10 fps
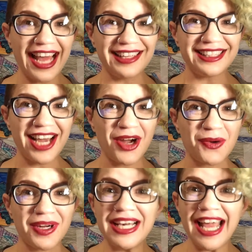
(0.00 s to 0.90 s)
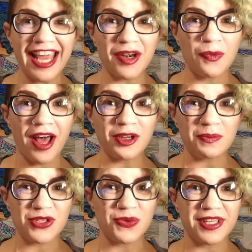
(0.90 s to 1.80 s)
Hello, and welcome
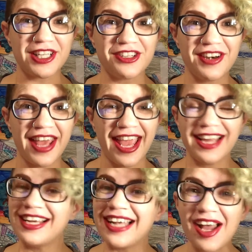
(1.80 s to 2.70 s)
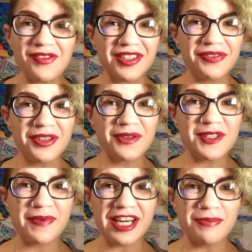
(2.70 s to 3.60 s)
to another day of Living with
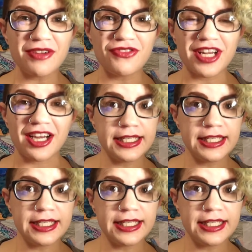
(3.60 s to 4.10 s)
Spina Bifida.